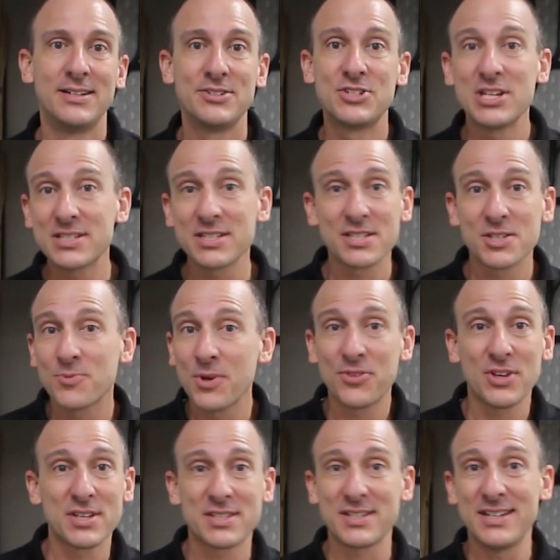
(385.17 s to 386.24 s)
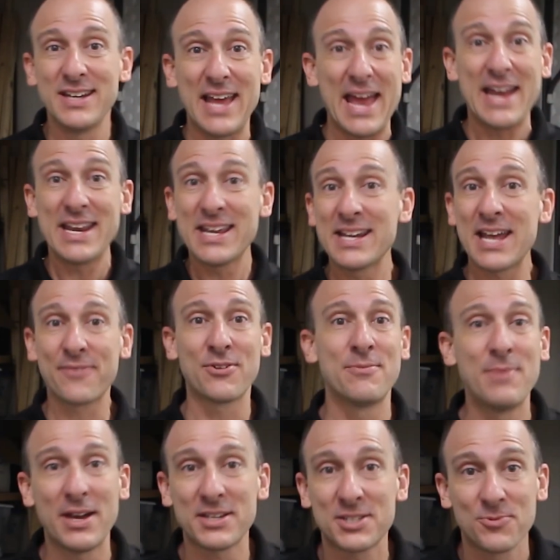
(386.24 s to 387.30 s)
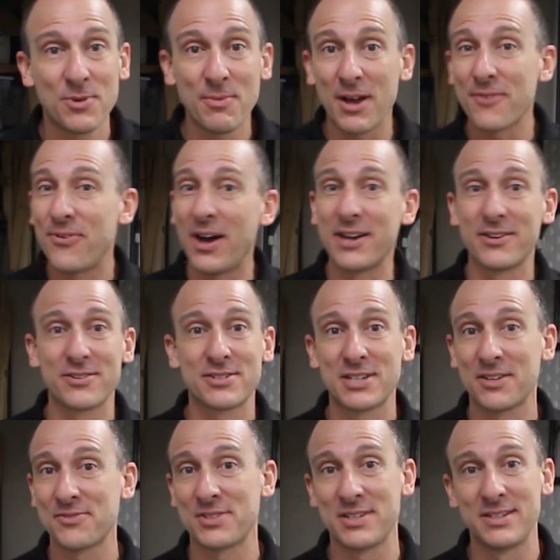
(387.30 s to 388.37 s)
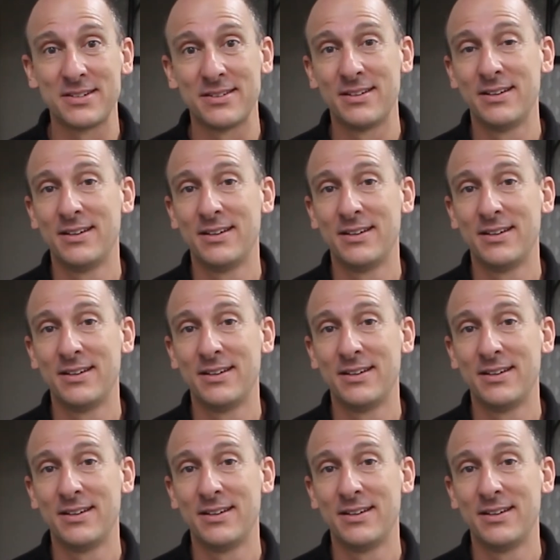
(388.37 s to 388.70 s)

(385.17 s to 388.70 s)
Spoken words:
Jesus is with us in any and every mess we might find ourselves in.